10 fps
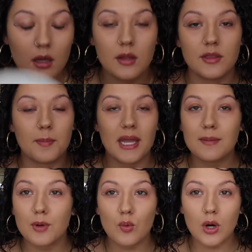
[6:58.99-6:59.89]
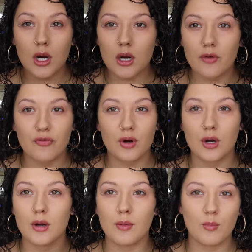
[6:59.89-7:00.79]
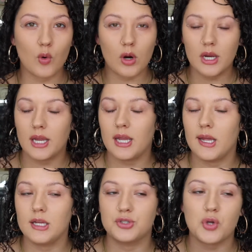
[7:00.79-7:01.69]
The paperwork for a mortgage,